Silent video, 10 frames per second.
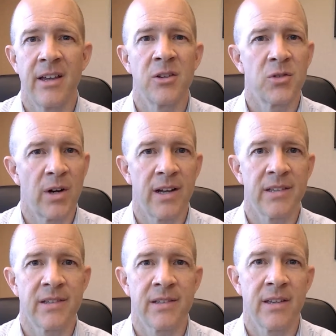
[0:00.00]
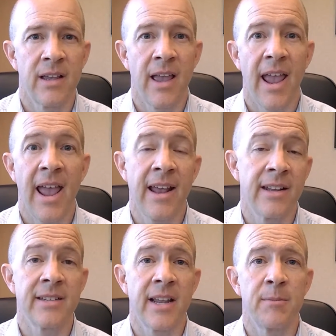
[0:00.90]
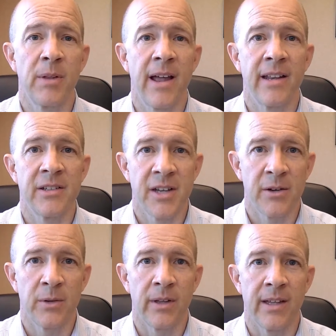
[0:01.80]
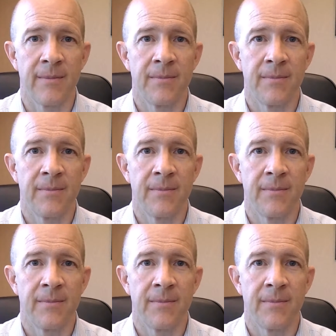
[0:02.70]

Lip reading: trusts, and estate planning generally.